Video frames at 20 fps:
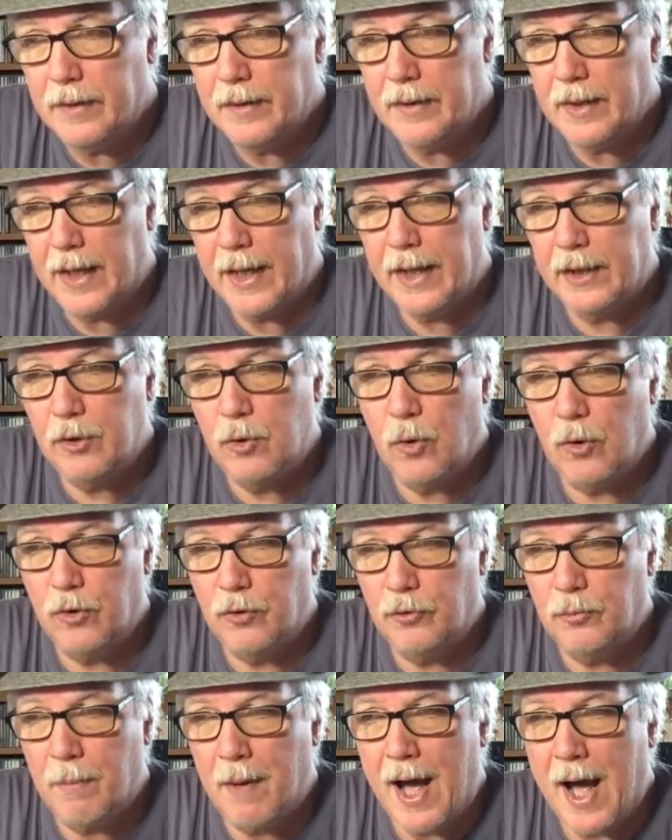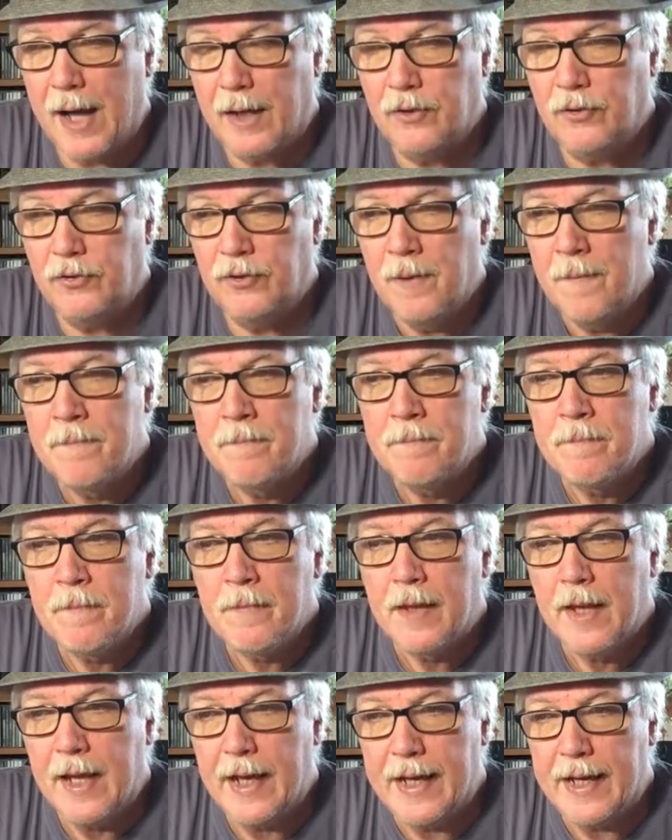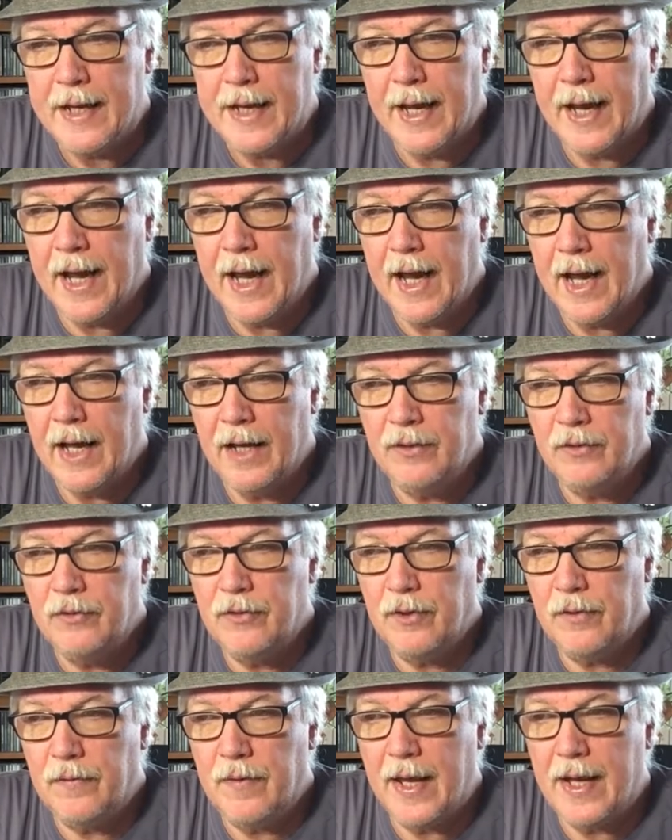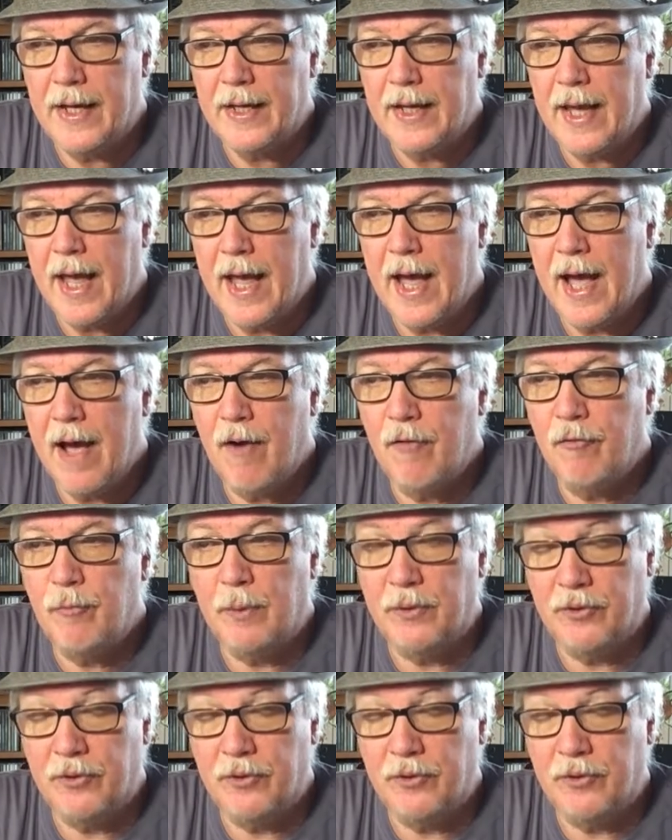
the Headquarters box, and they have,